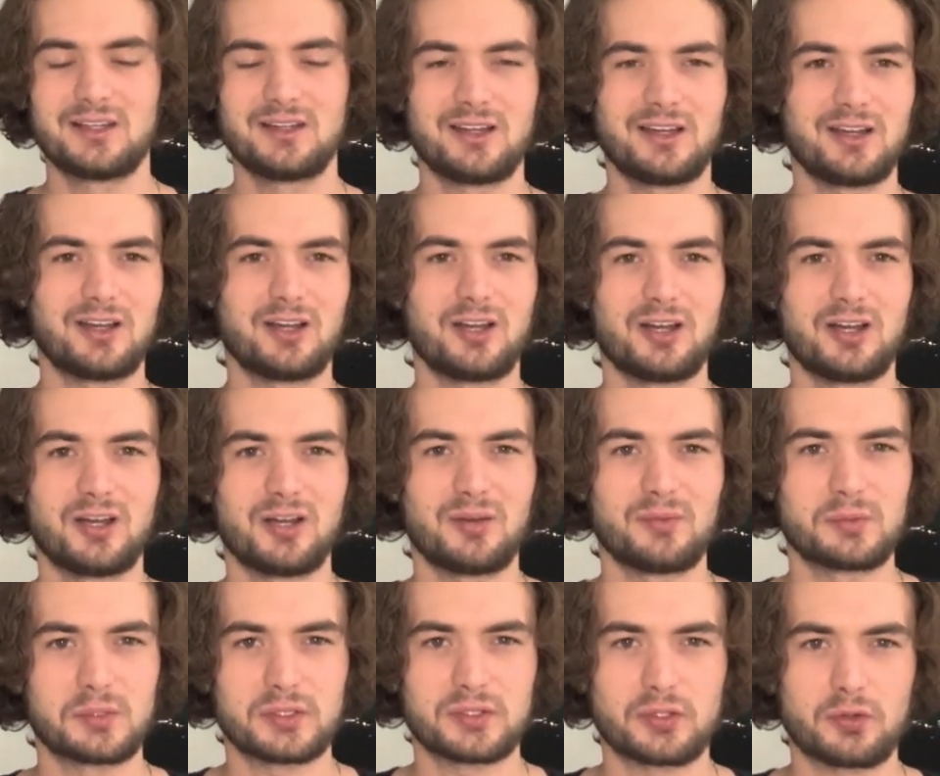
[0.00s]

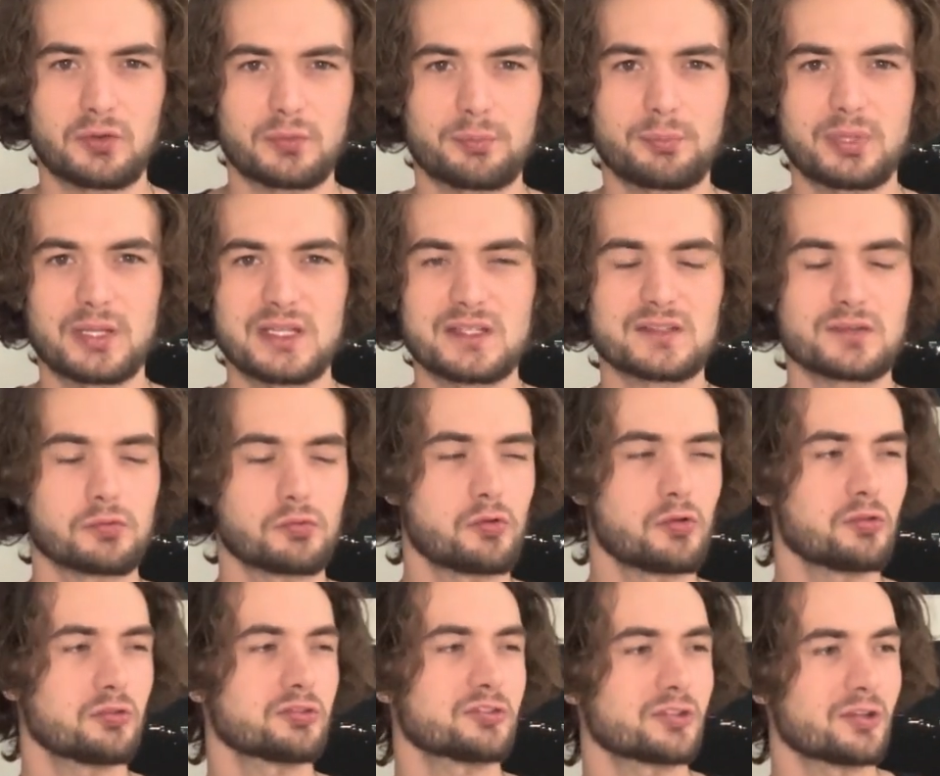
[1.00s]
We were throwing pizza
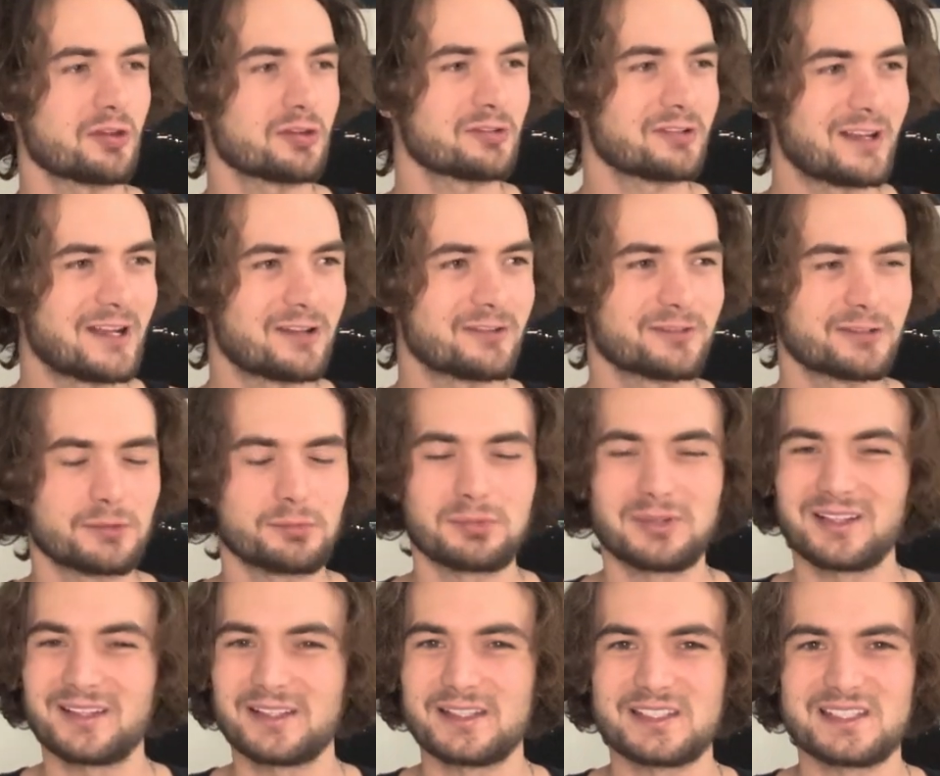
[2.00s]
rolls all around the
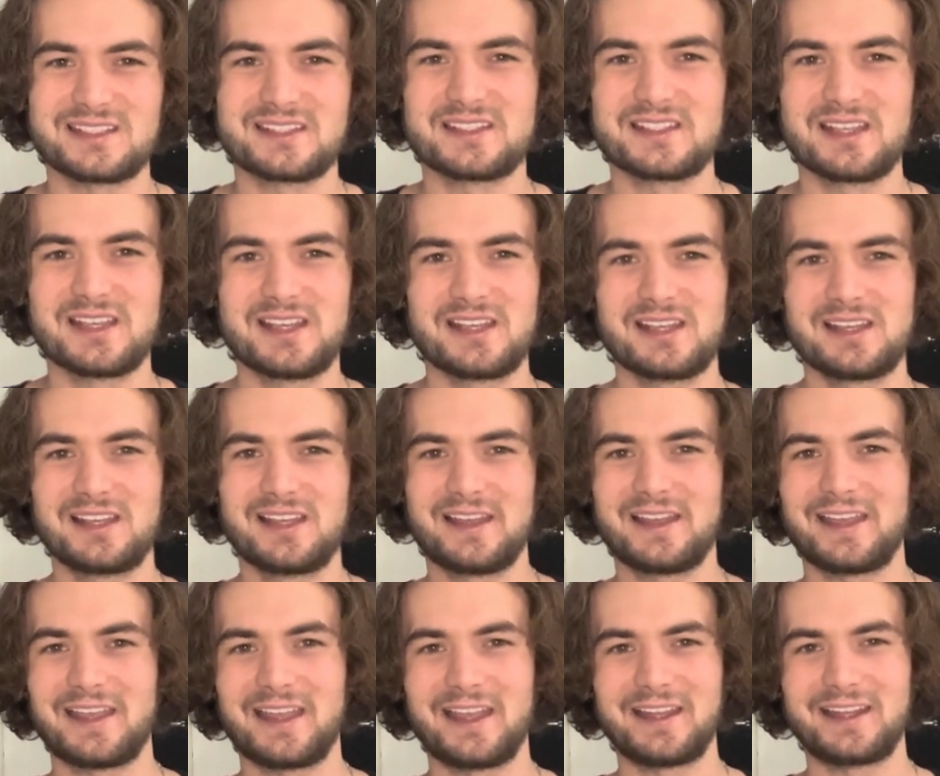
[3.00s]
place.
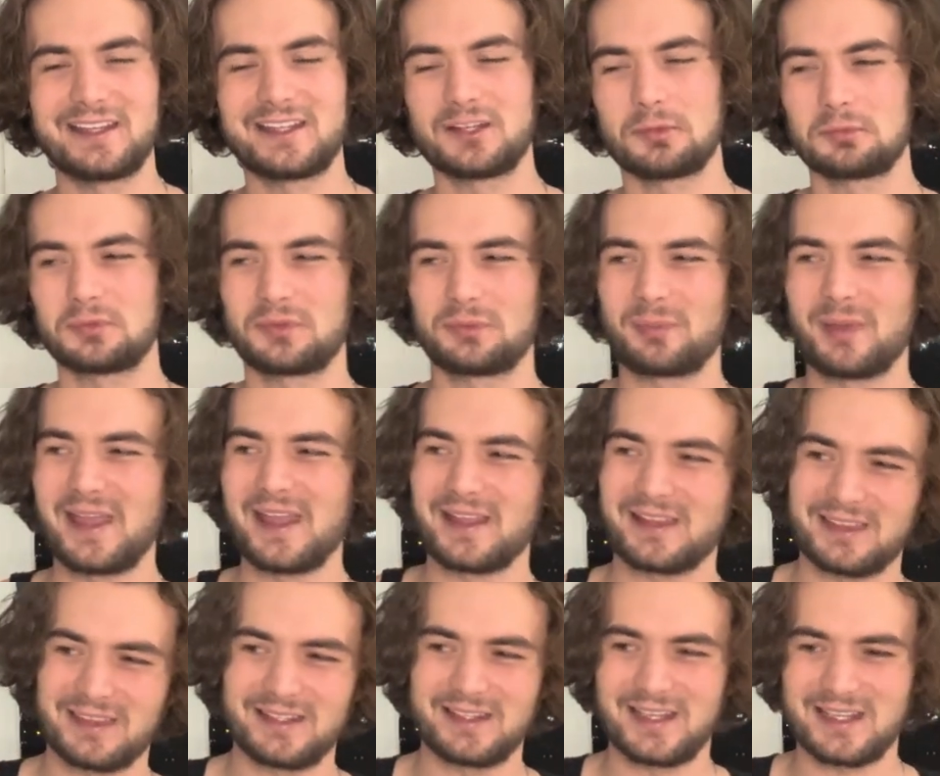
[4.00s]
And he comes back
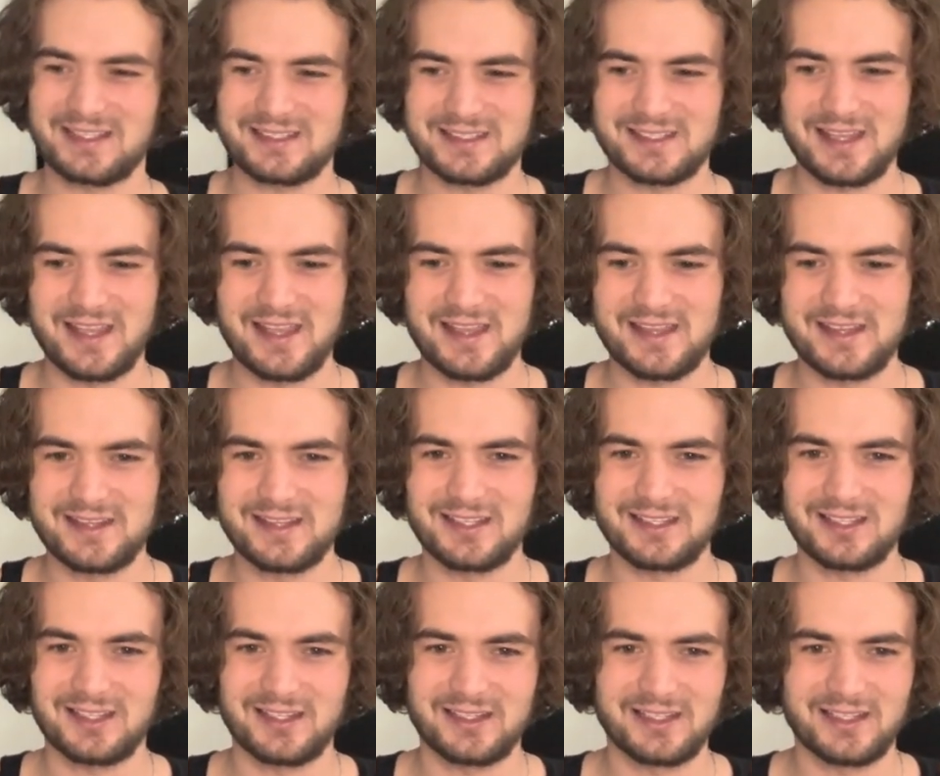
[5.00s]
the next day.
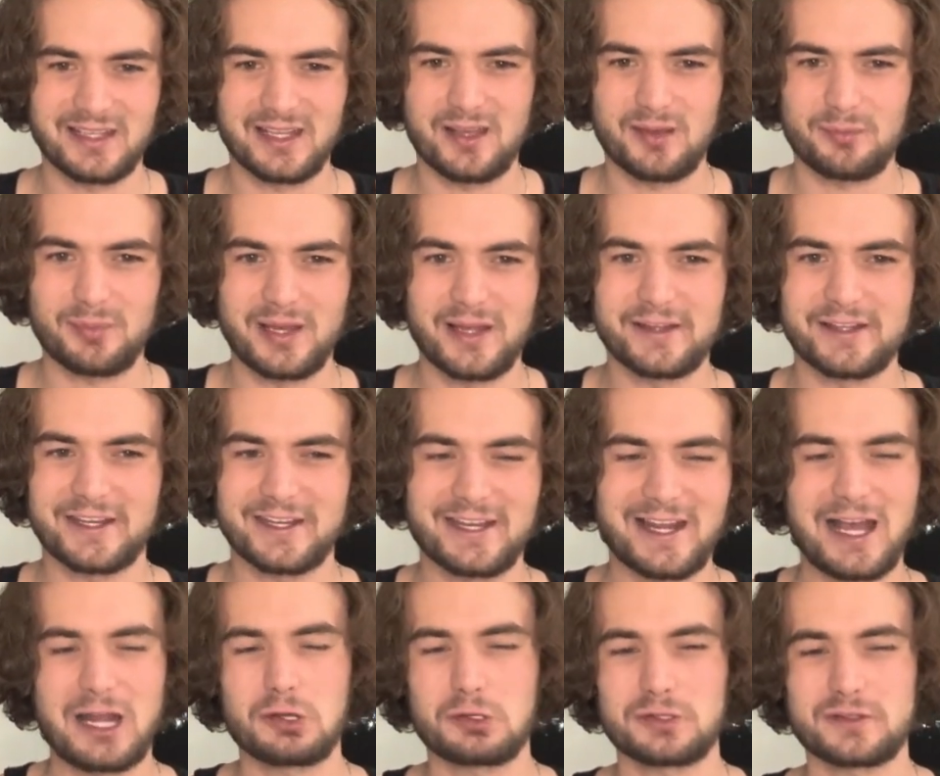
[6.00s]
He got bonded
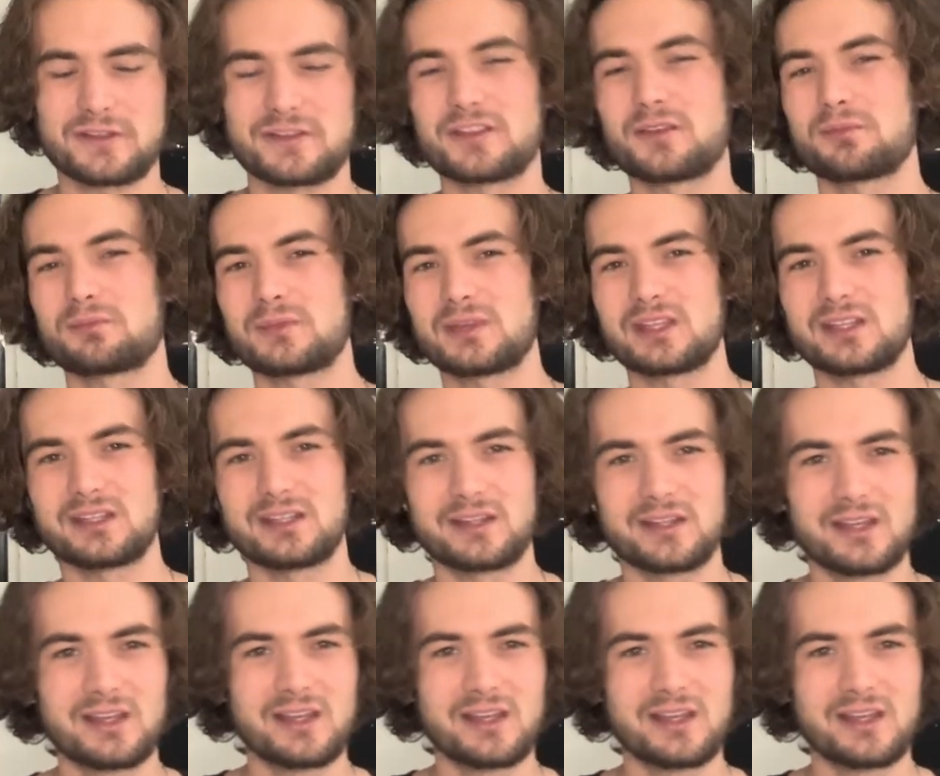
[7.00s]
out or something.